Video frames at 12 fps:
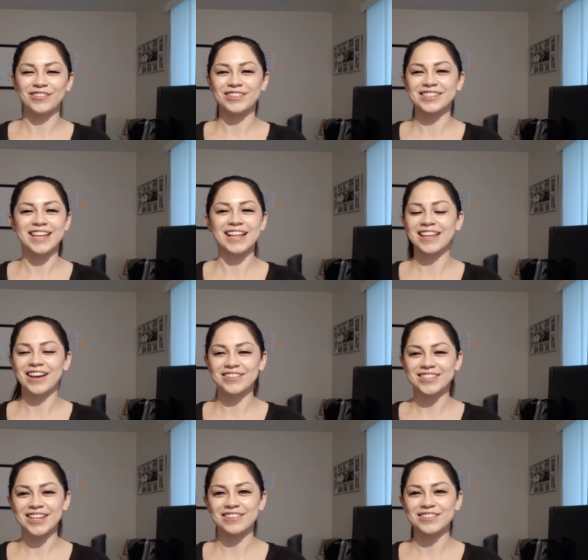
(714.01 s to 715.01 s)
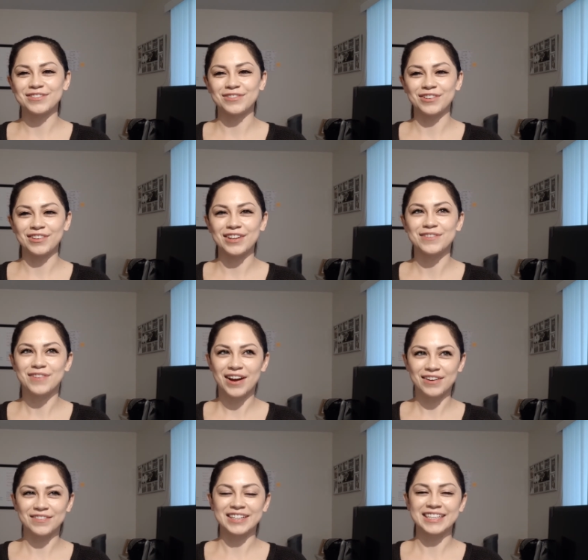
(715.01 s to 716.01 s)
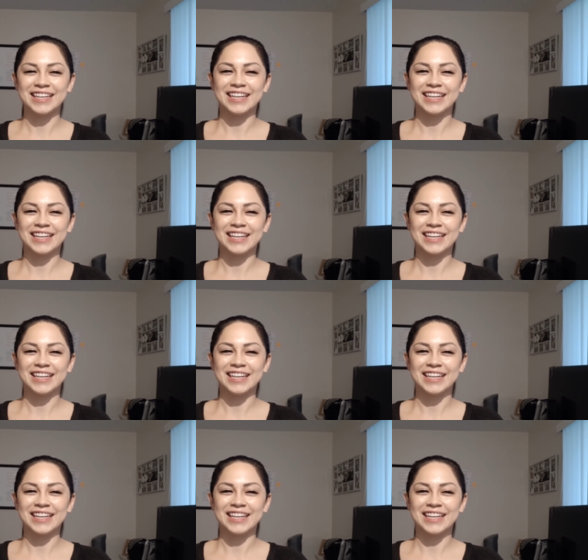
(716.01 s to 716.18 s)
exactly how it sounds, is for an environment.